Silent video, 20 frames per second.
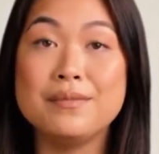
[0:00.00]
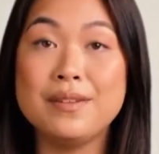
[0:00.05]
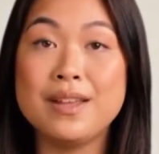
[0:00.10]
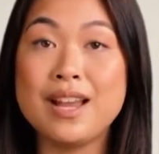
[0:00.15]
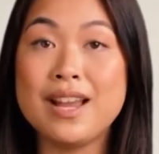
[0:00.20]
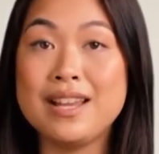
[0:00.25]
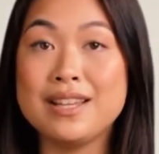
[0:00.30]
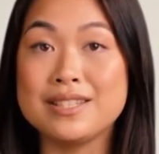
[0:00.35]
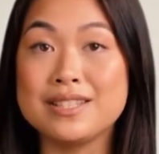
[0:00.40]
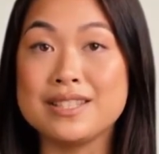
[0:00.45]

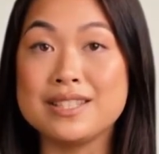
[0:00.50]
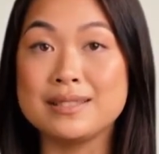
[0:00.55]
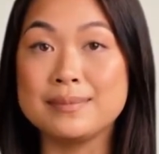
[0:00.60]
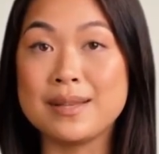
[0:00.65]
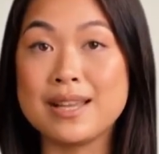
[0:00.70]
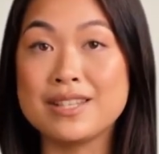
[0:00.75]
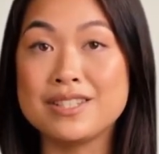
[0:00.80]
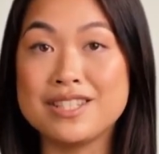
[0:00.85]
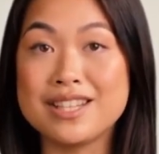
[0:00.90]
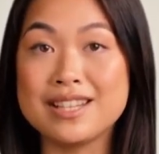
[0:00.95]
behind
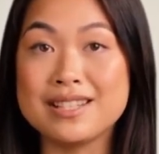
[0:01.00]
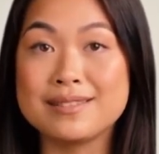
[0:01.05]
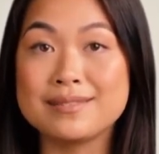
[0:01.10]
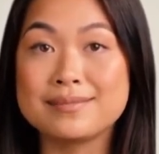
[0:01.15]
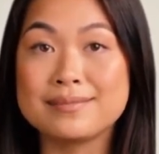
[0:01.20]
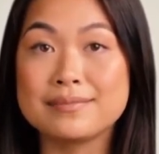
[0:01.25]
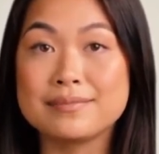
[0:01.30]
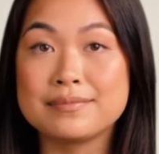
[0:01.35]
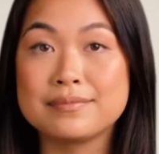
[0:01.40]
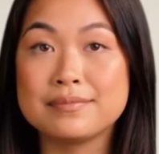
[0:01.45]
suspension.
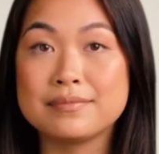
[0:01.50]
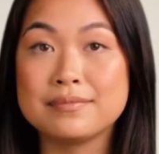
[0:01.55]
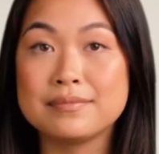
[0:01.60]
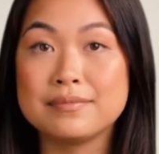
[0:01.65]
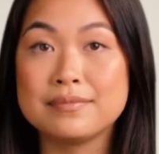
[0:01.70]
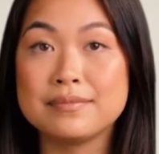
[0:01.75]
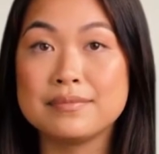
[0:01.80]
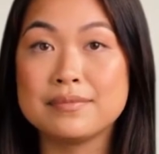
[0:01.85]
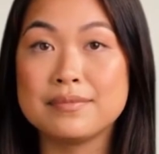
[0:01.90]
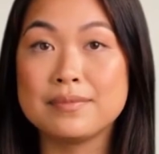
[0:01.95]

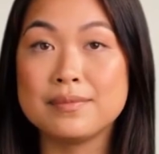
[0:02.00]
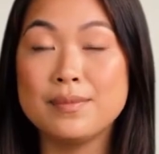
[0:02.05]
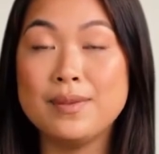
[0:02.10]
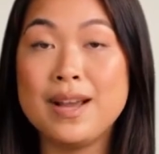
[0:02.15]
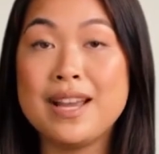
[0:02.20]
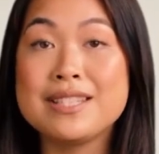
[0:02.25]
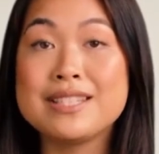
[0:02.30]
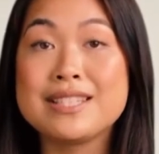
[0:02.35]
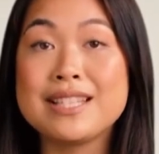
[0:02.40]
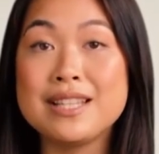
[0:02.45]

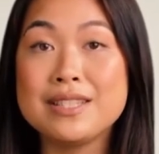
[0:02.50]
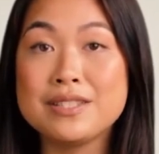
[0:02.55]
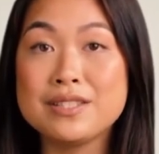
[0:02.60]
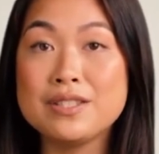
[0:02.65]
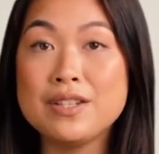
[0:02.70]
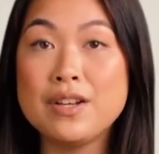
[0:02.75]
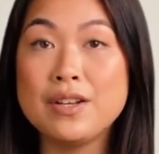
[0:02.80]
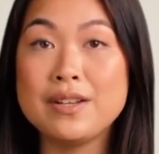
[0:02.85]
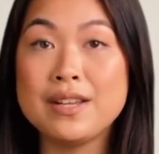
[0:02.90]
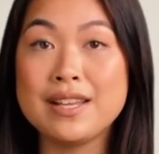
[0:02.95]
Let's get
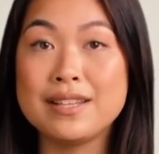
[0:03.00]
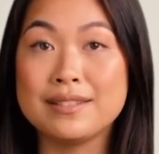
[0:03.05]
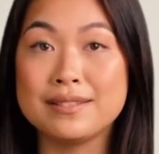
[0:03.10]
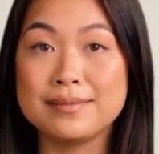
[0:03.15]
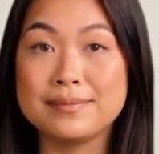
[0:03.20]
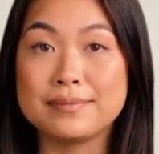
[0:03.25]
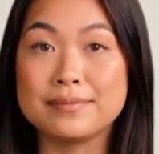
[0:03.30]
started.